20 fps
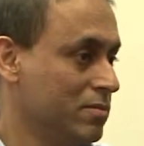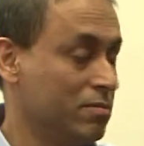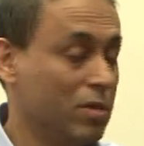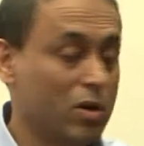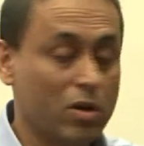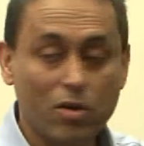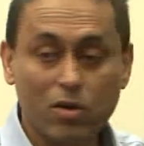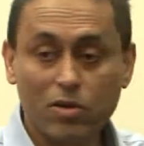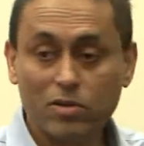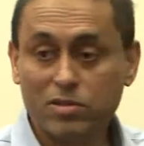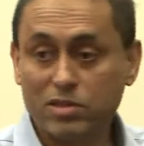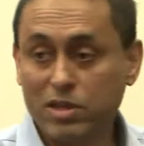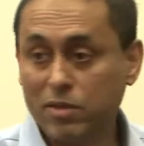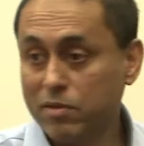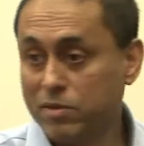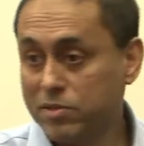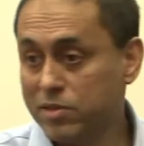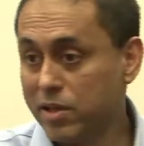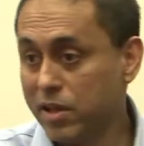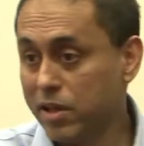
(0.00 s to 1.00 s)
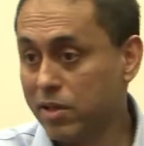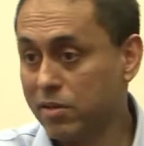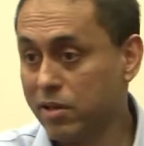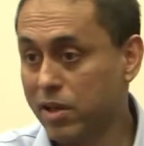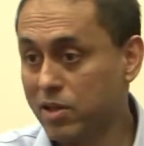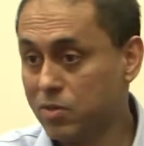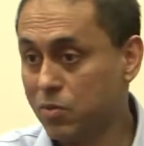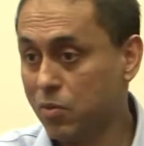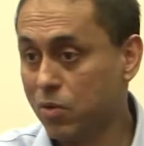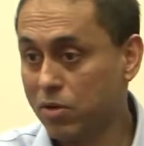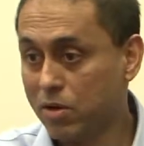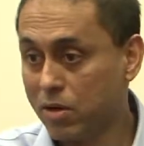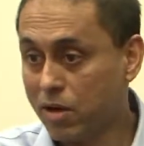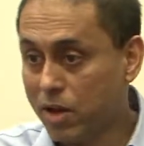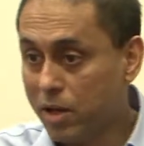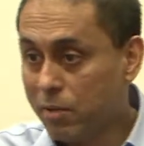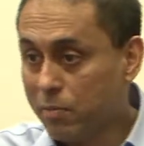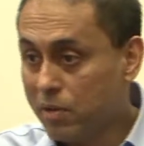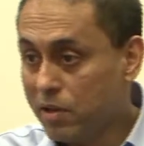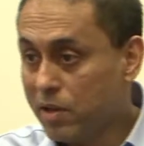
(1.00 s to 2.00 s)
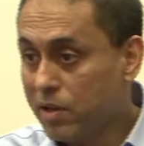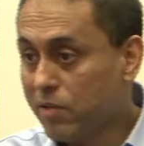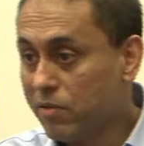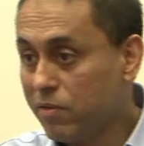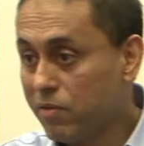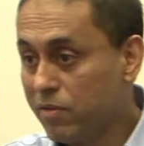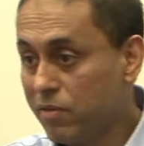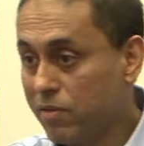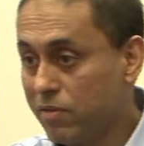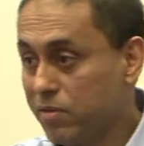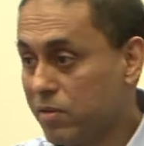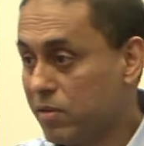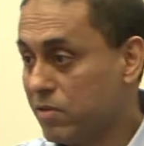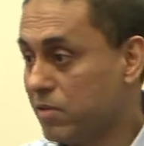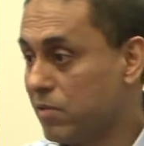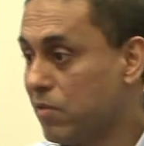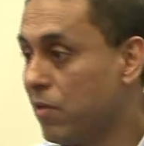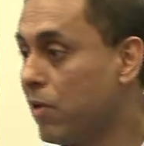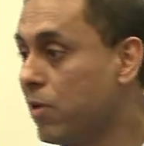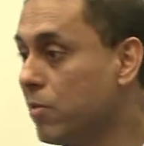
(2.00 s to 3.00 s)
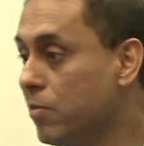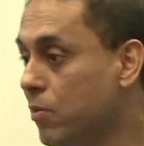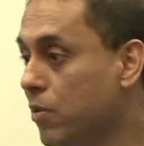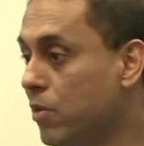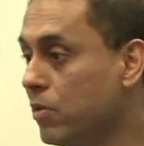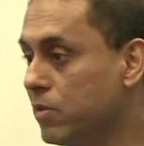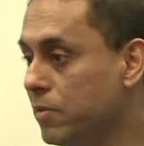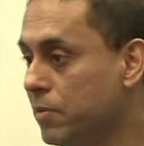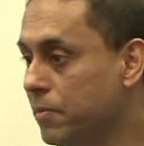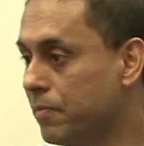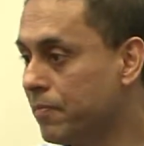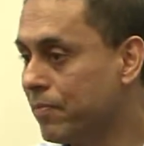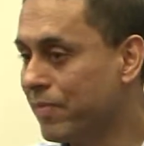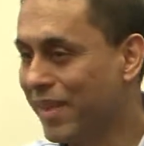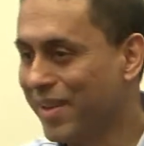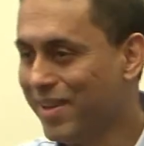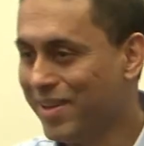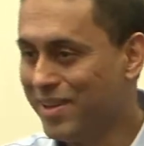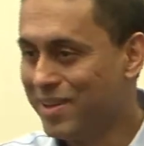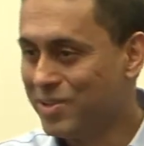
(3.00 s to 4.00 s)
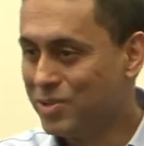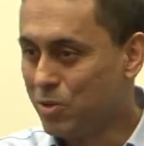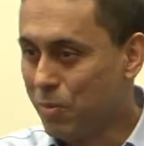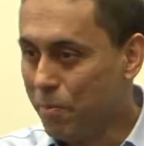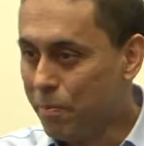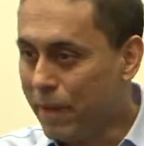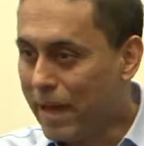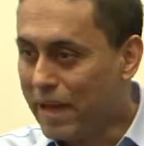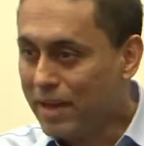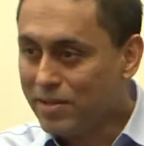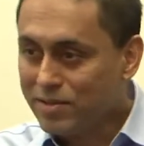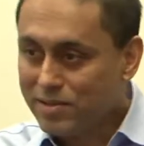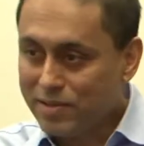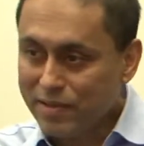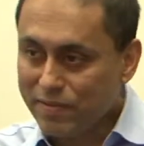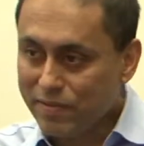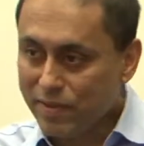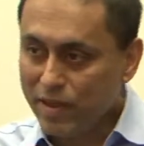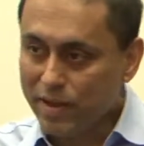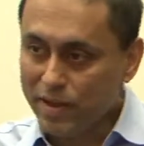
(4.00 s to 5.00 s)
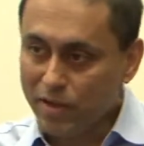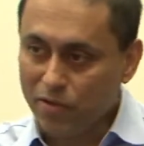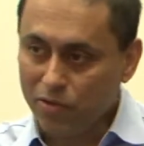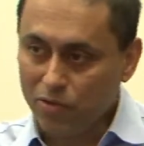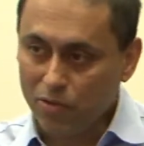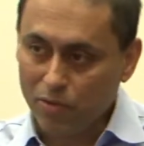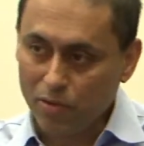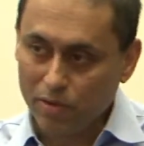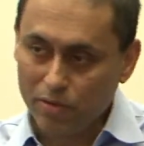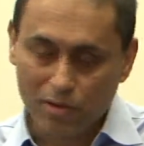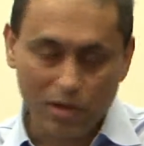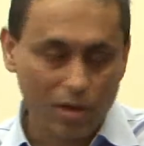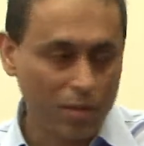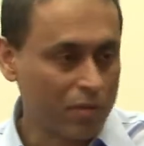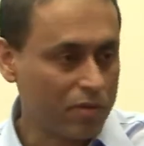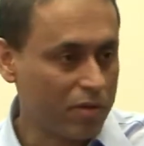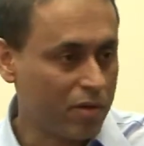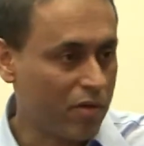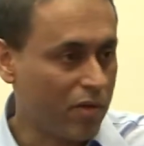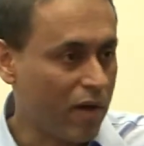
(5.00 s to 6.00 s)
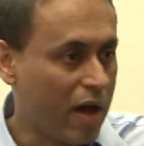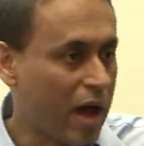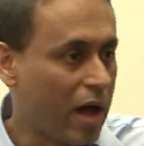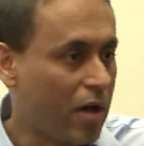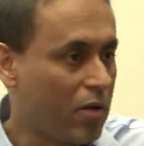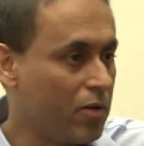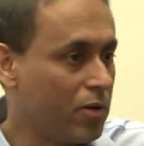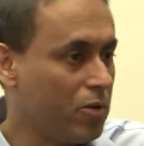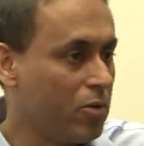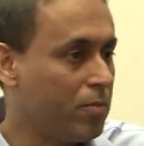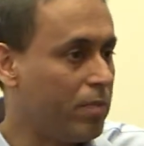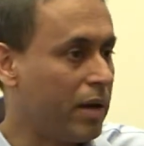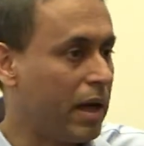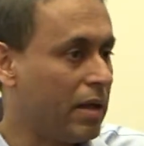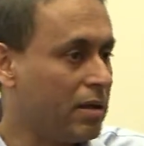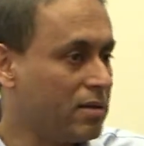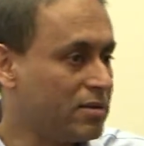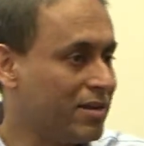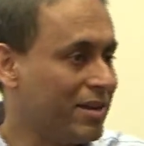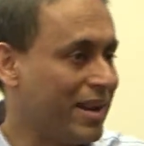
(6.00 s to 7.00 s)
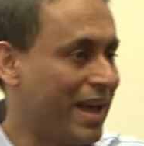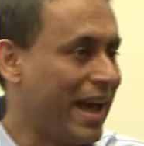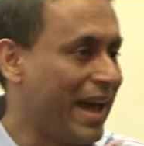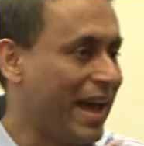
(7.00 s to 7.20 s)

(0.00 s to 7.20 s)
Because they will say, guess what, I believe this is very important. So balancing that issue in terms of how do you balance that